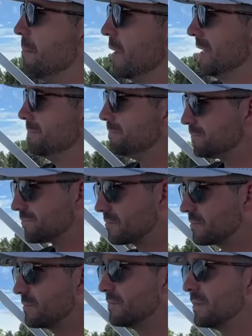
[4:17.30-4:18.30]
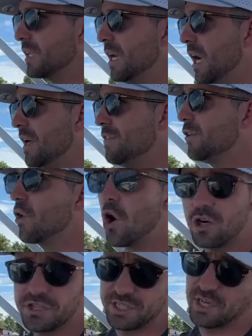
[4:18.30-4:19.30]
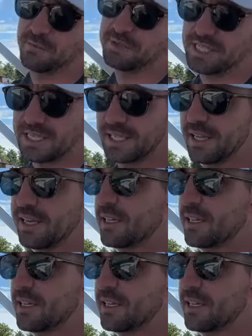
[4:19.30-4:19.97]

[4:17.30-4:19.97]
But uh, there are stumps in Lake